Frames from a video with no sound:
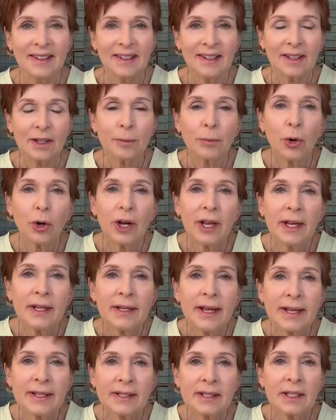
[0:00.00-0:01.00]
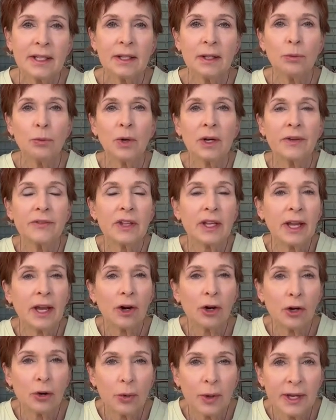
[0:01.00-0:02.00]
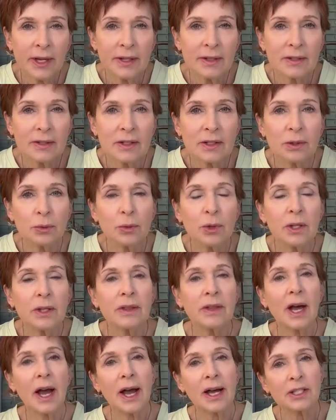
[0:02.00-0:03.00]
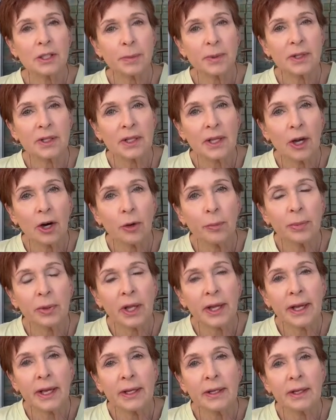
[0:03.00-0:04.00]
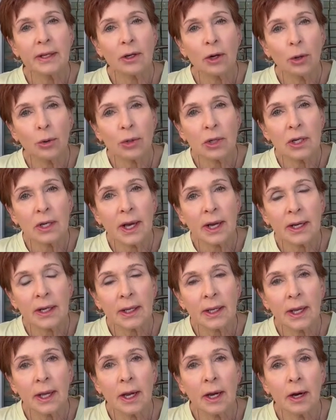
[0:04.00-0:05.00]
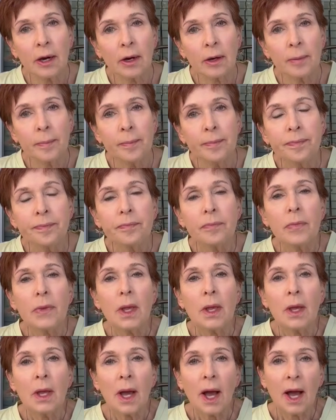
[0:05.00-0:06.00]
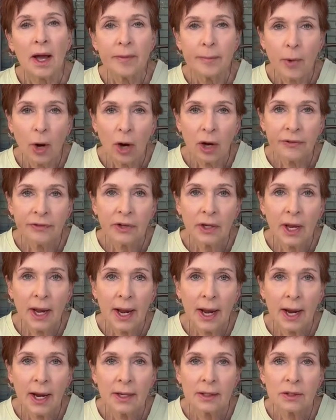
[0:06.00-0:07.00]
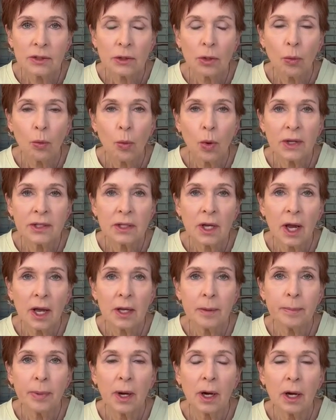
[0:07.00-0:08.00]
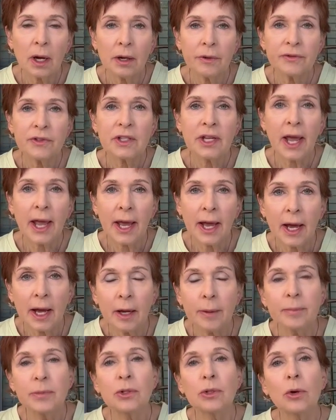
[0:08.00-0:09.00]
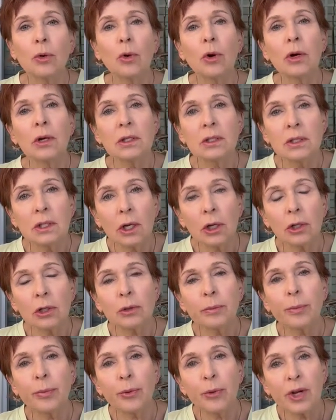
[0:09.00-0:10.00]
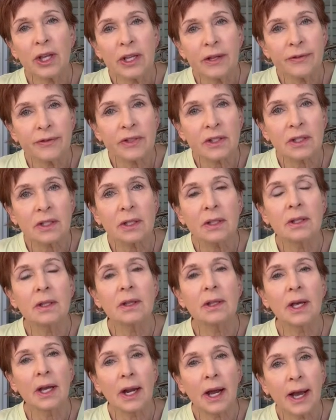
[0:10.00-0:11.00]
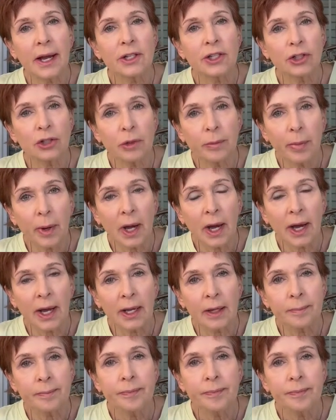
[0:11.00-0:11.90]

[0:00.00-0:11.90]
Good morning, Nancy, one of the care queens with the Hospice Care Plan and Ode Not a Care. I'm often asked what type of tabbed or adult briefs that I should buy.